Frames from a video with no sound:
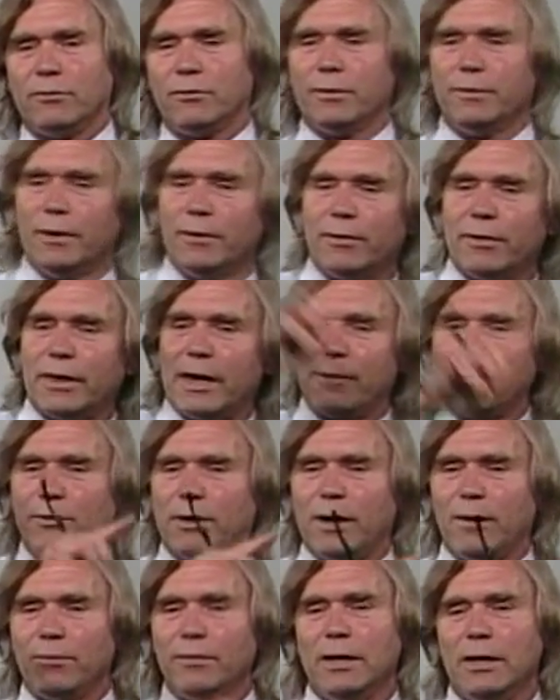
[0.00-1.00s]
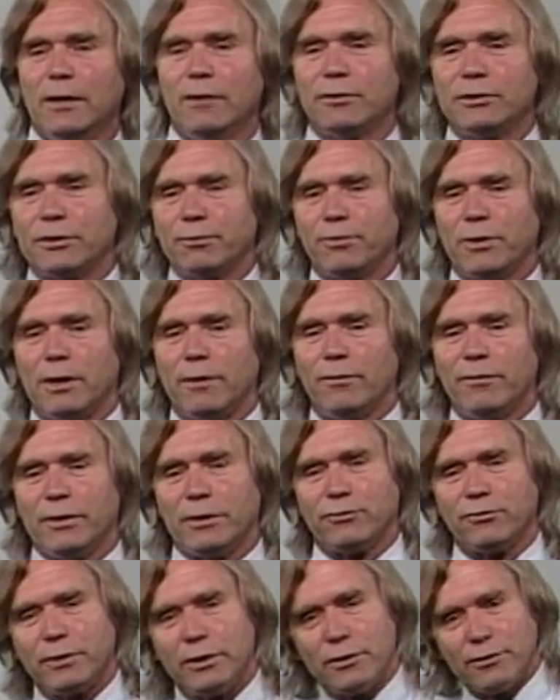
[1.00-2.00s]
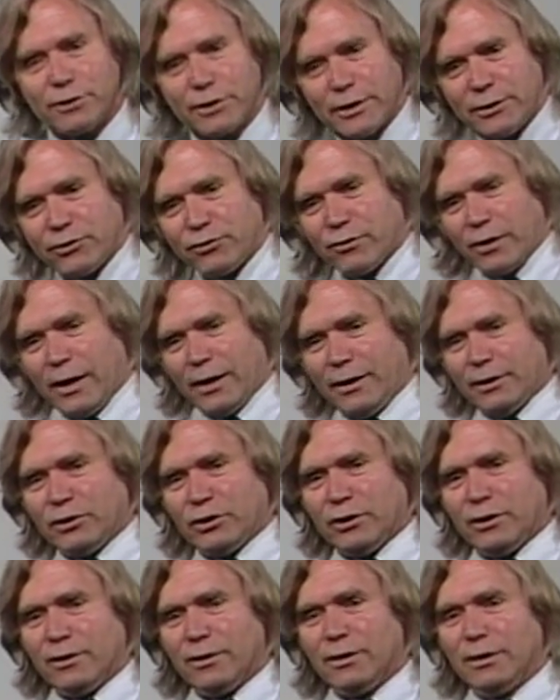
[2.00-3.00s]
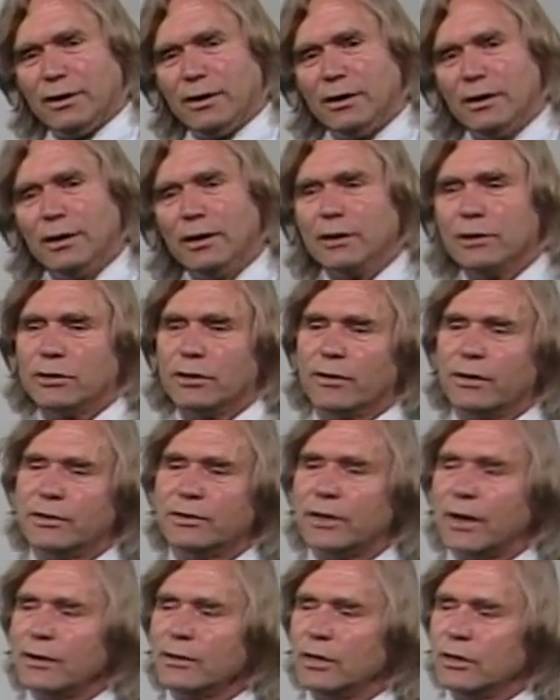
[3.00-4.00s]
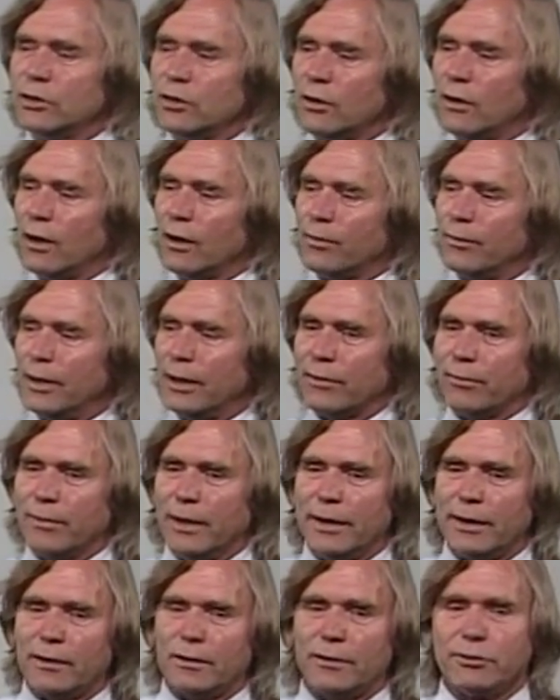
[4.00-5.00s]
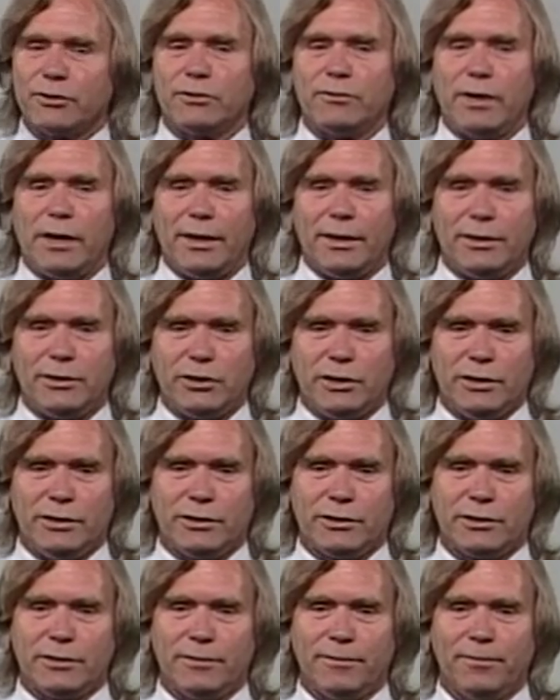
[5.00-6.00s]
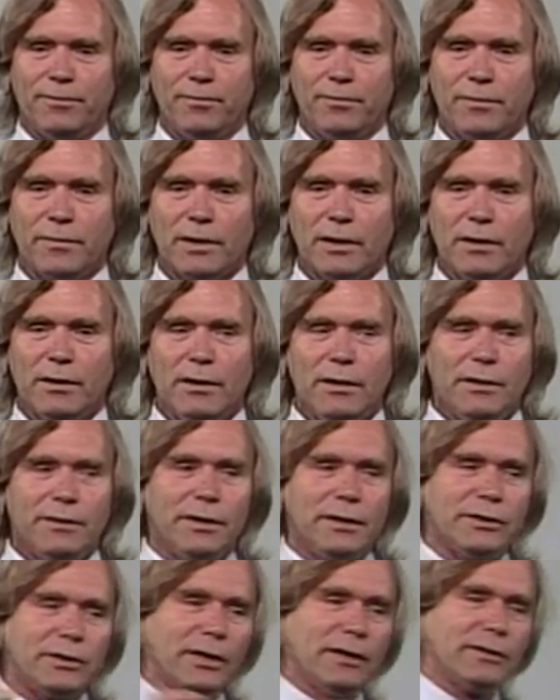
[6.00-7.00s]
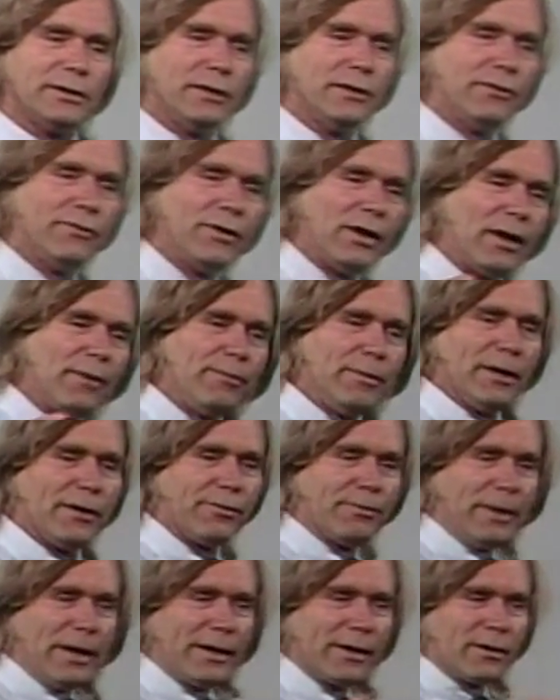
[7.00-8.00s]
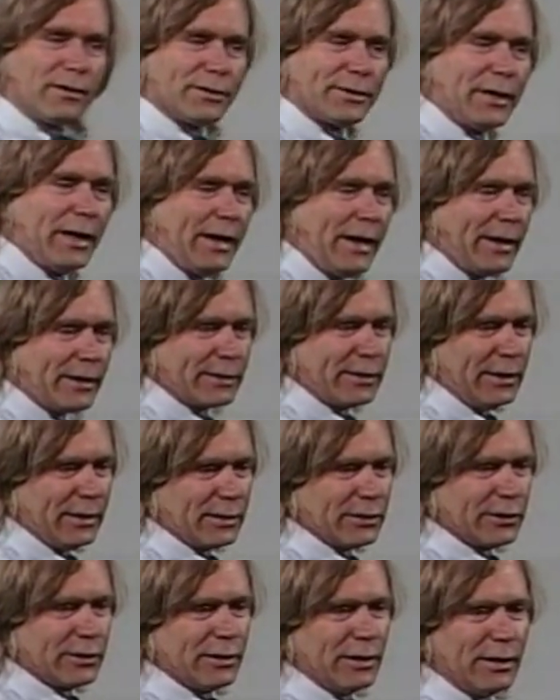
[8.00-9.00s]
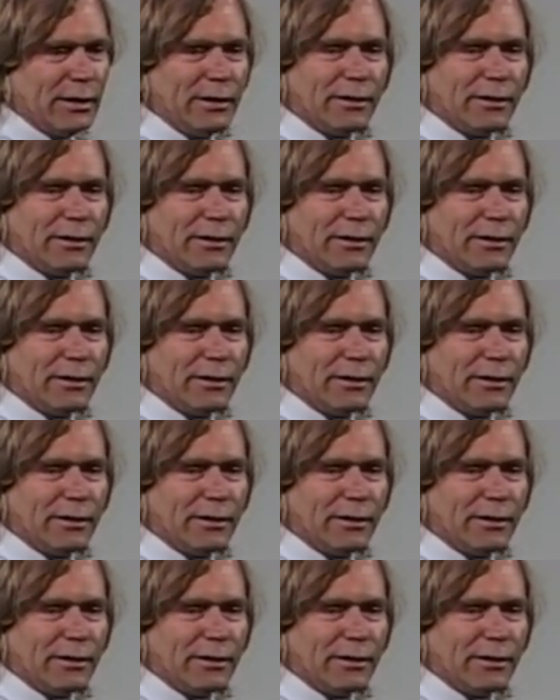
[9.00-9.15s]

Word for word: Remember that problem was a problem that we used this strategy. So they start to talk mathematical strategies. They start to develop mathematical tactics.